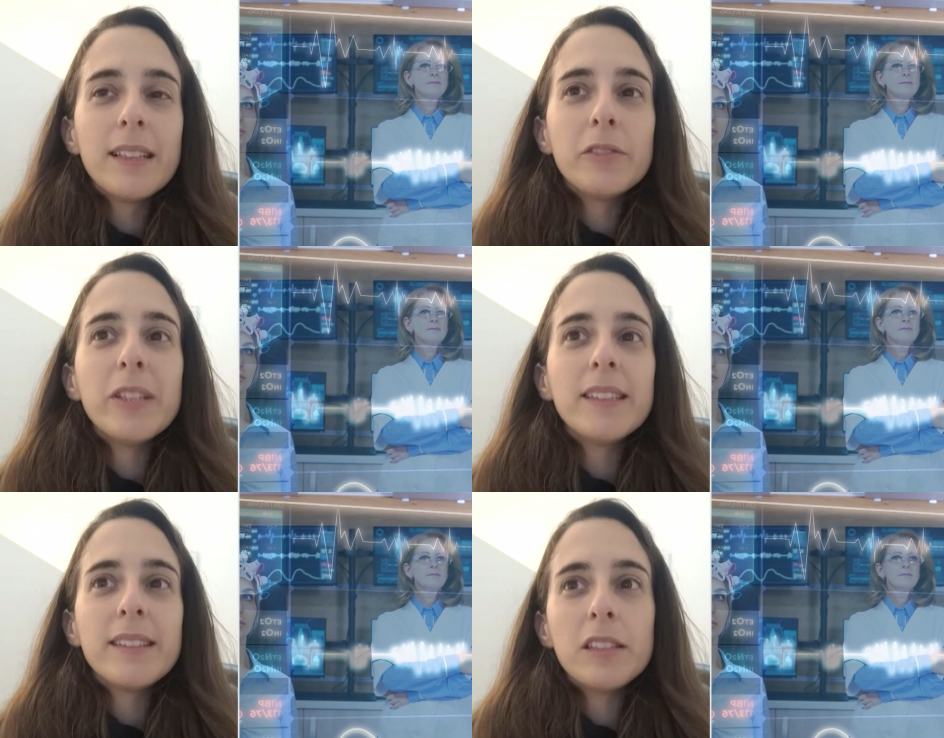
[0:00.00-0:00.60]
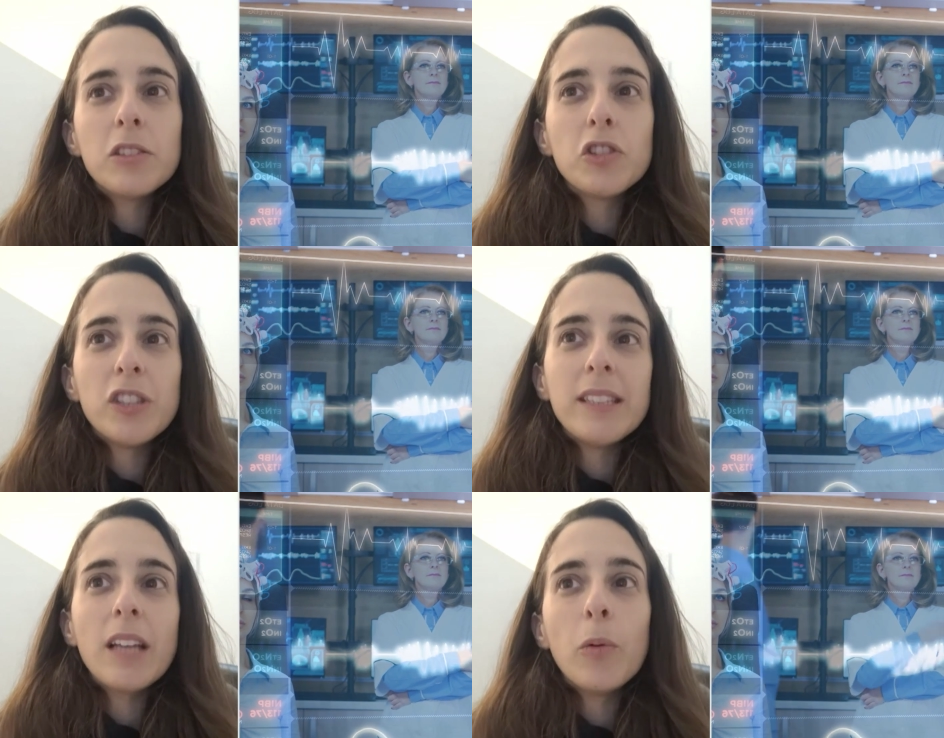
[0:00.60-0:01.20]
Speaker 1: generate
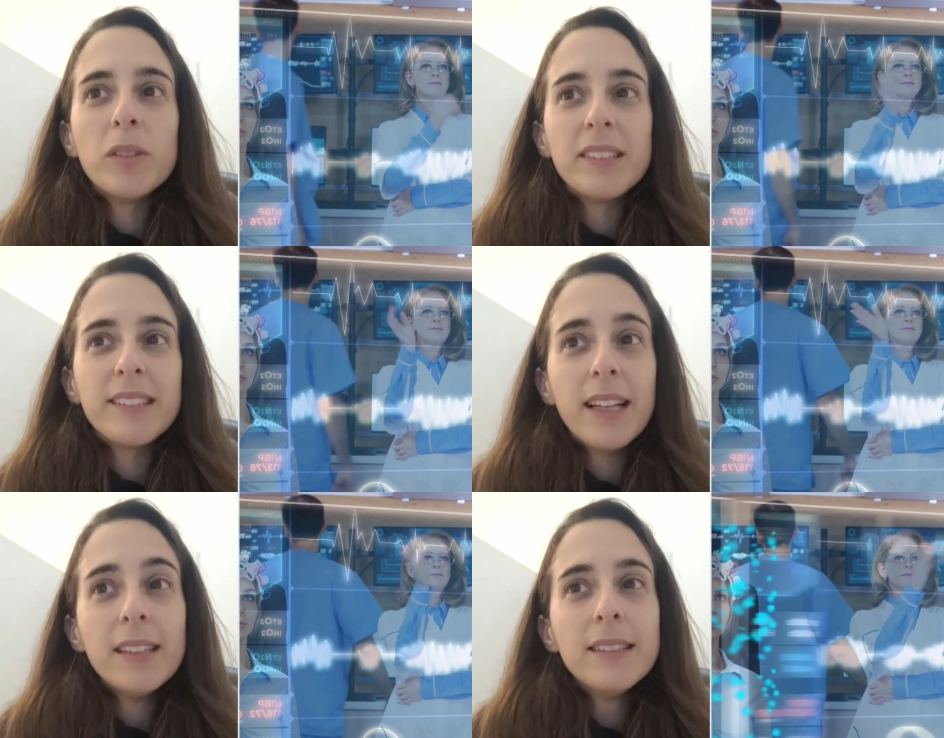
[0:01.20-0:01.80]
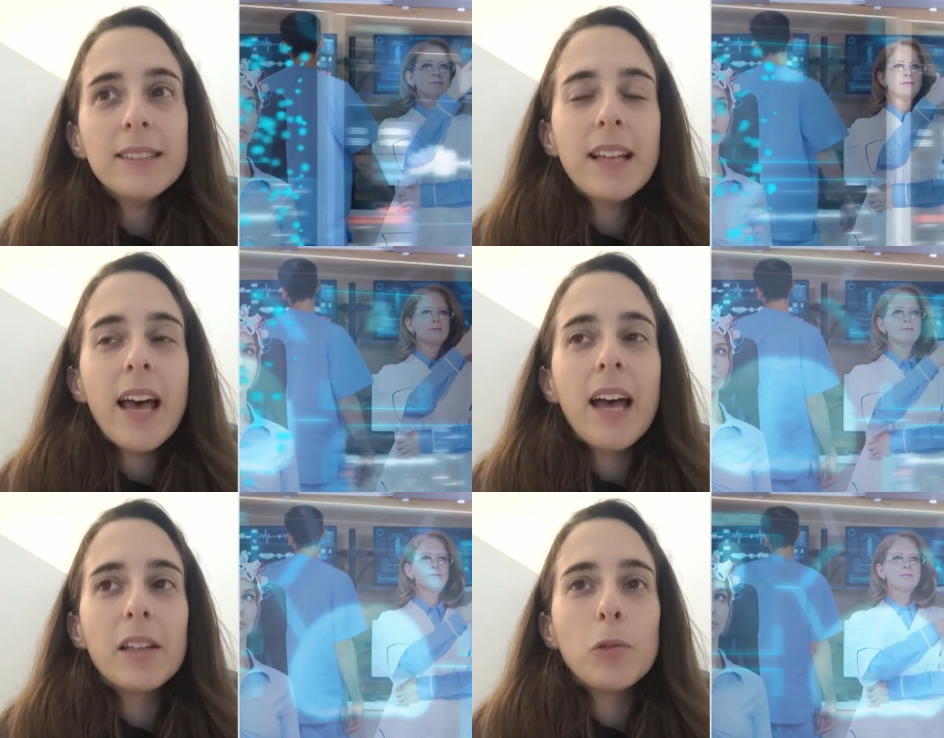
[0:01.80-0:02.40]
energy in our cells
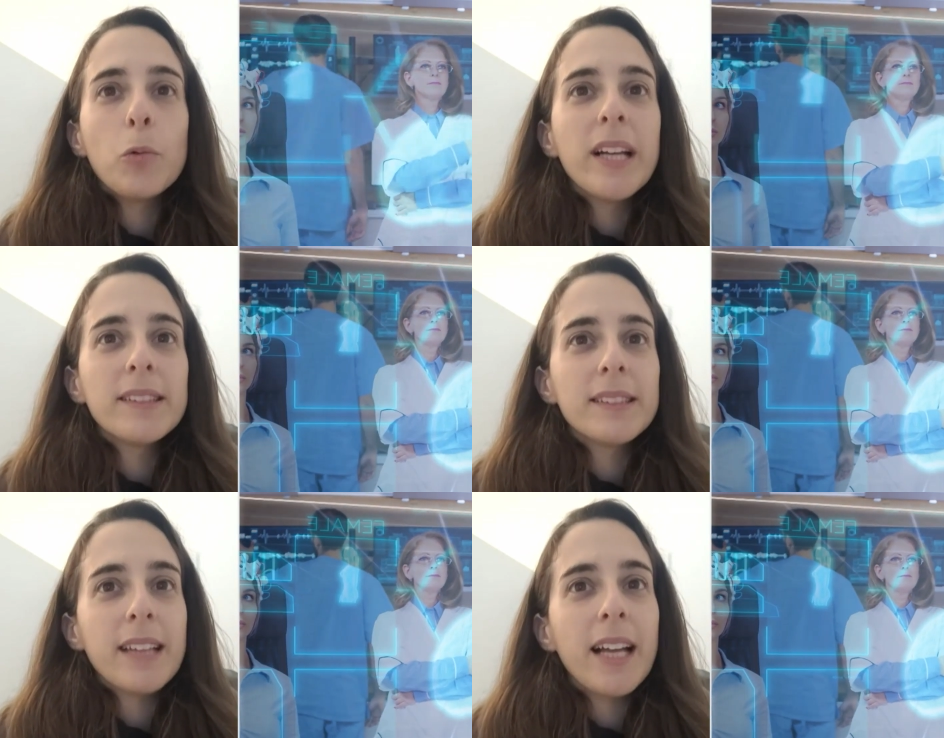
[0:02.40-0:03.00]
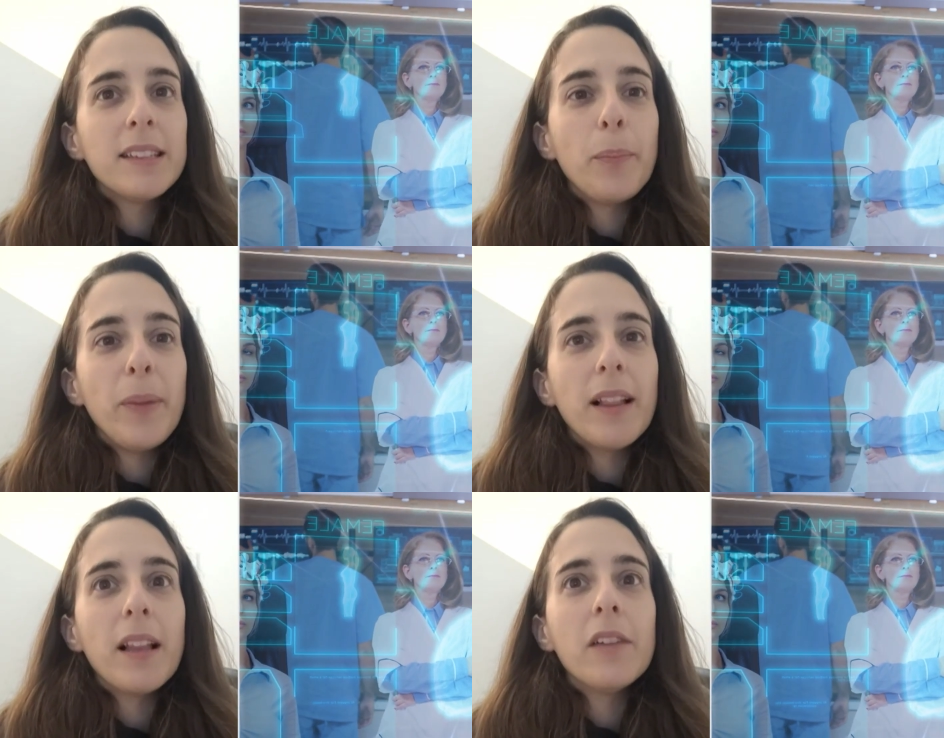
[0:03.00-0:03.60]
and raises
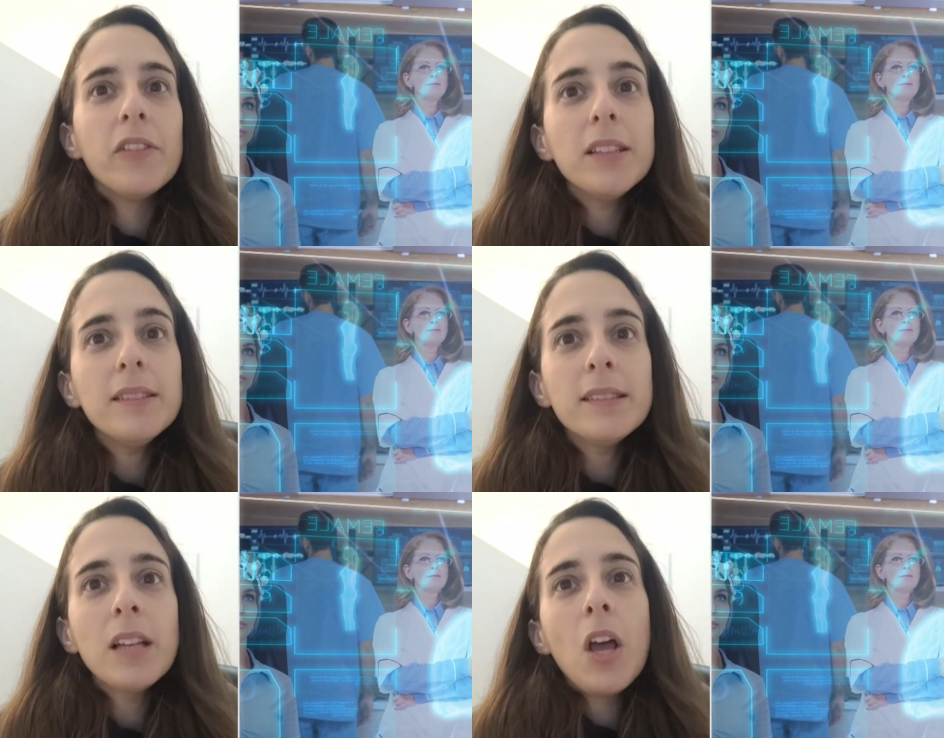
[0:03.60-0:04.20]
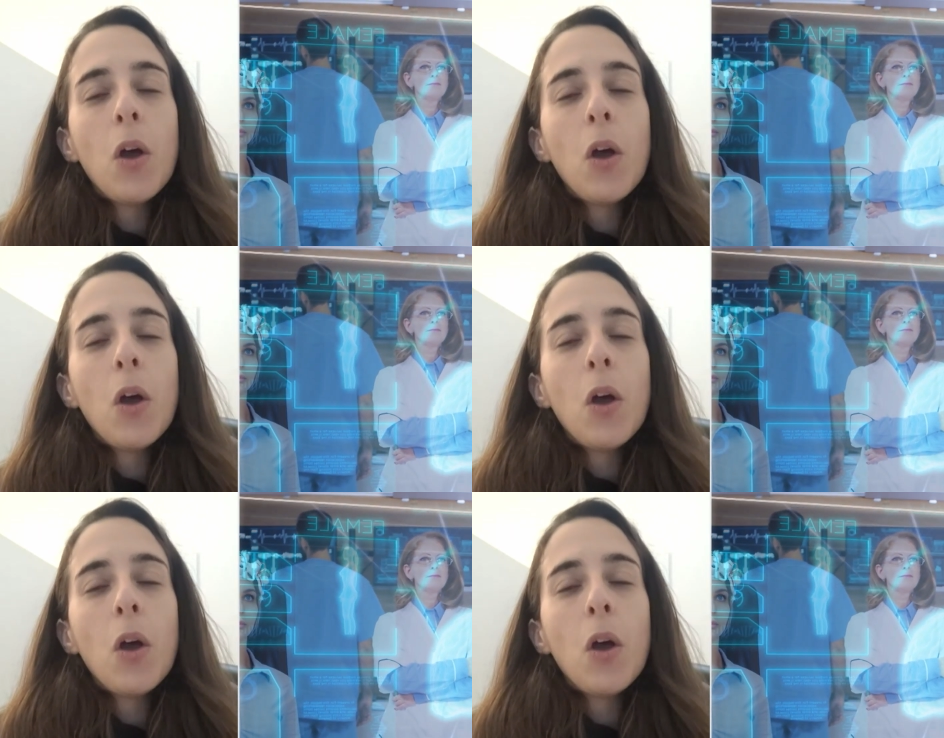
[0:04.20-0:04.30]
ATP levels,